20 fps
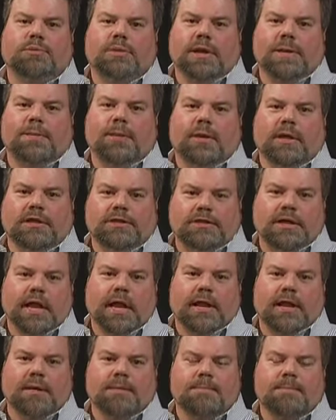people in
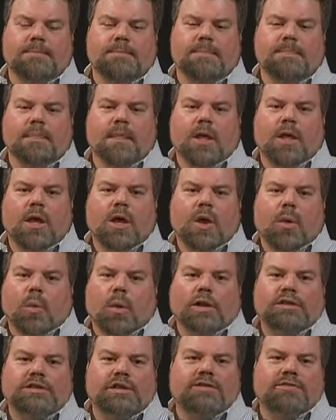China.
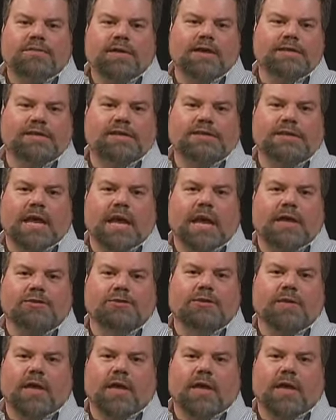Once he fixed his eyes on